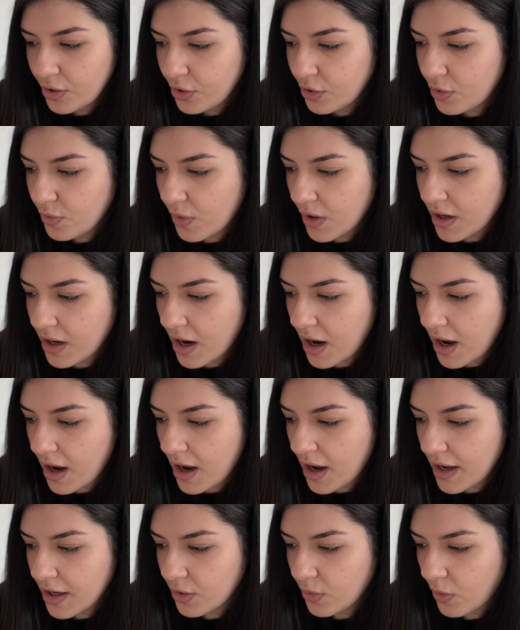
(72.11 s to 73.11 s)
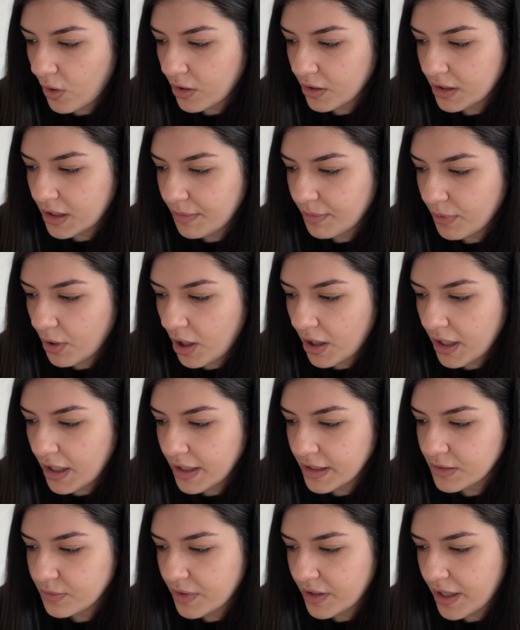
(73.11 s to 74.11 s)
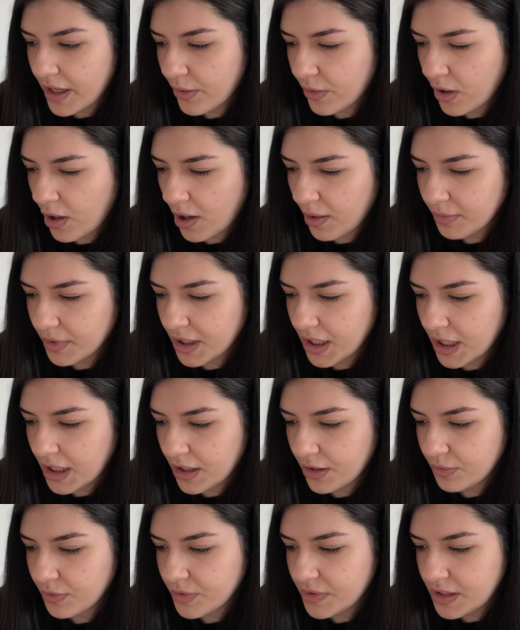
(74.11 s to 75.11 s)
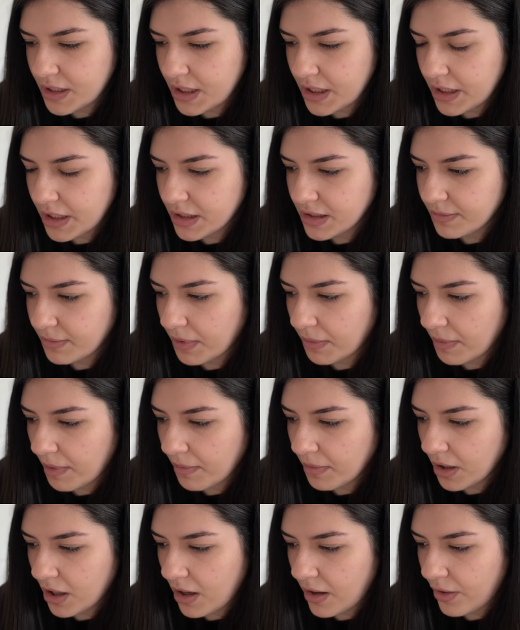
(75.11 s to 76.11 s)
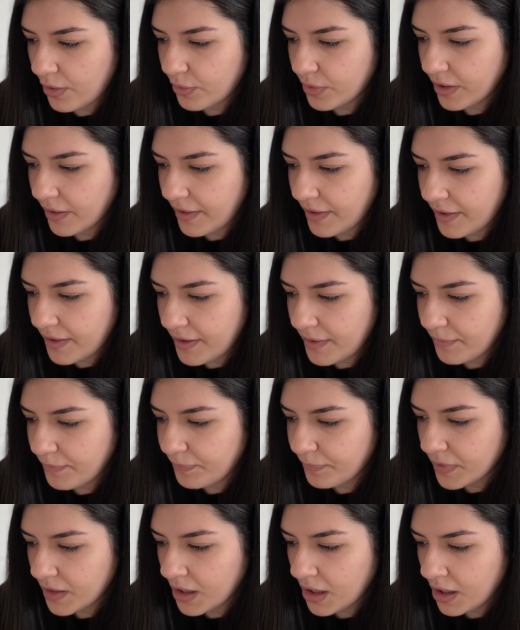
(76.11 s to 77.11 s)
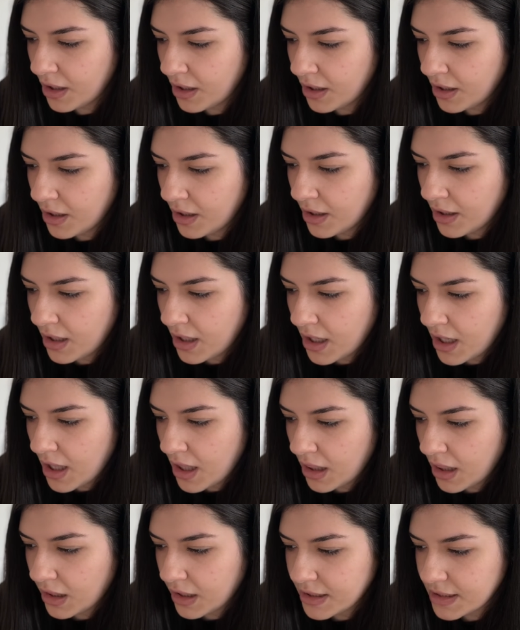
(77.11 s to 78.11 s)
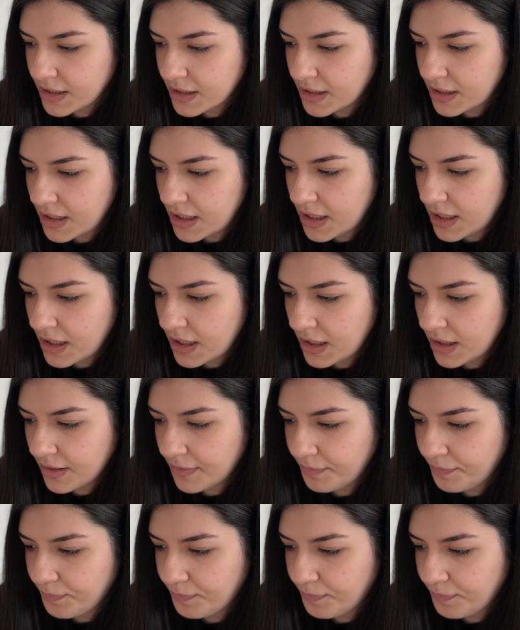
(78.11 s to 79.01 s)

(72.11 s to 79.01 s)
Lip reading: who want high-quality products without complicated routines, blah, blah, blah. Okay, let's see.